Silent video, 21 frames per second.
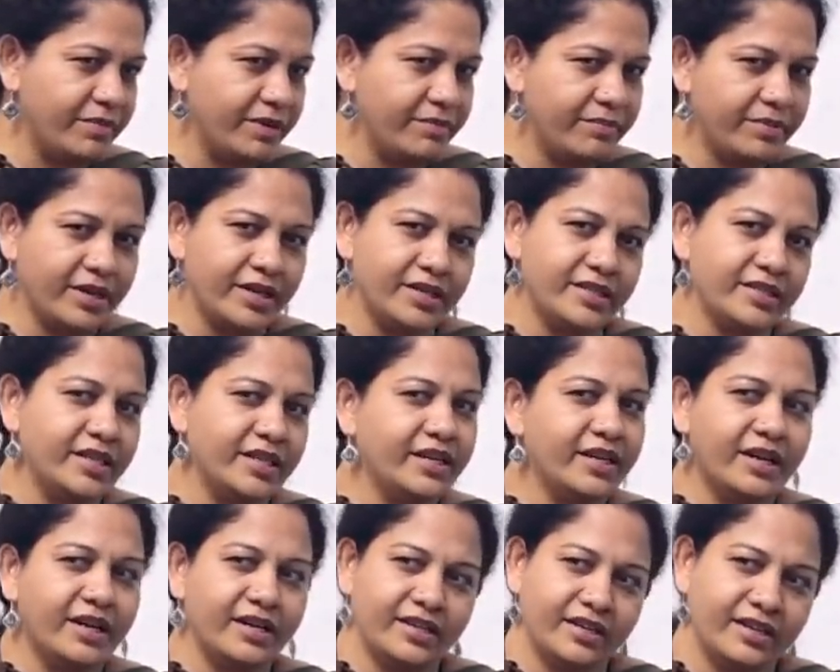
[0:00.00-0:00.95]
people are
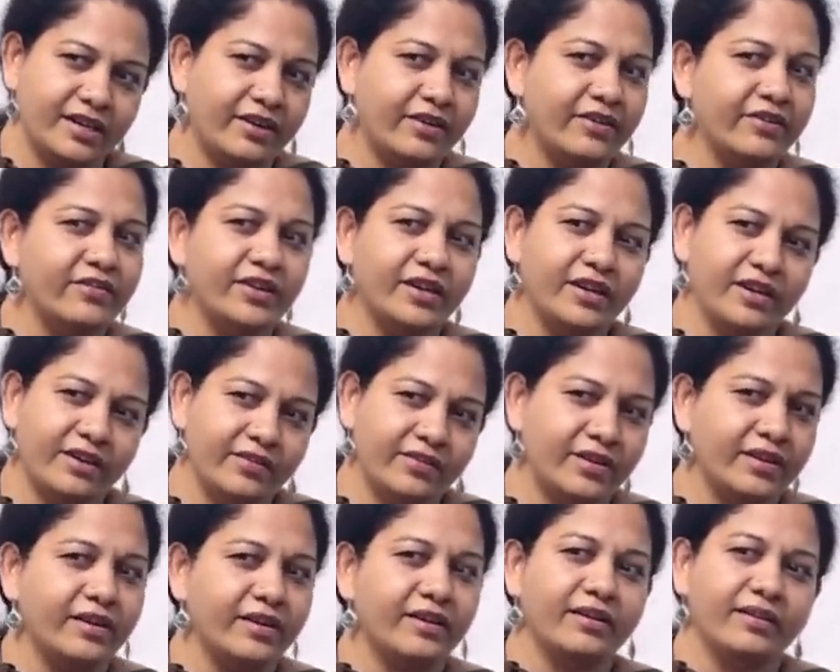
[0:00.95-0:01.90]
saying, attend out
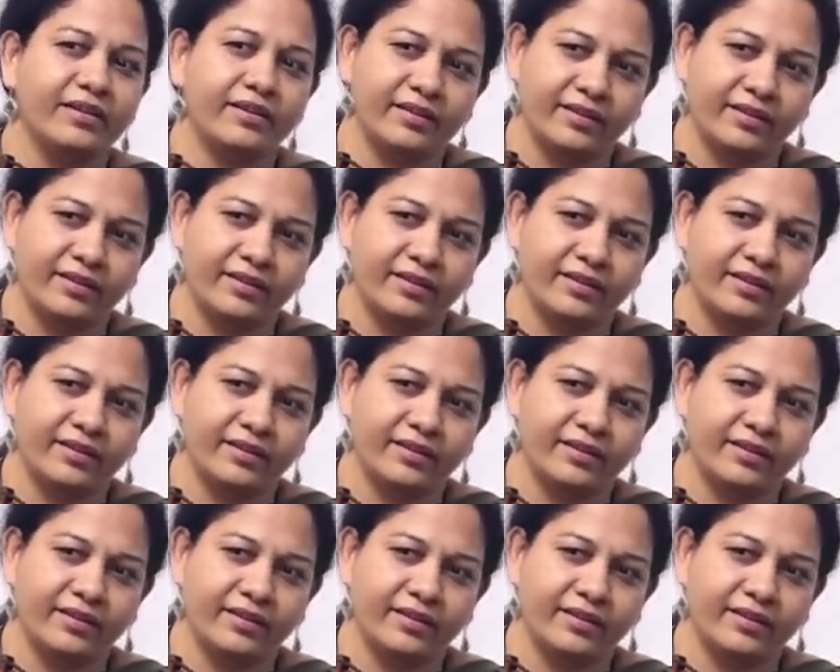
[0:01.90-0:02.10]
of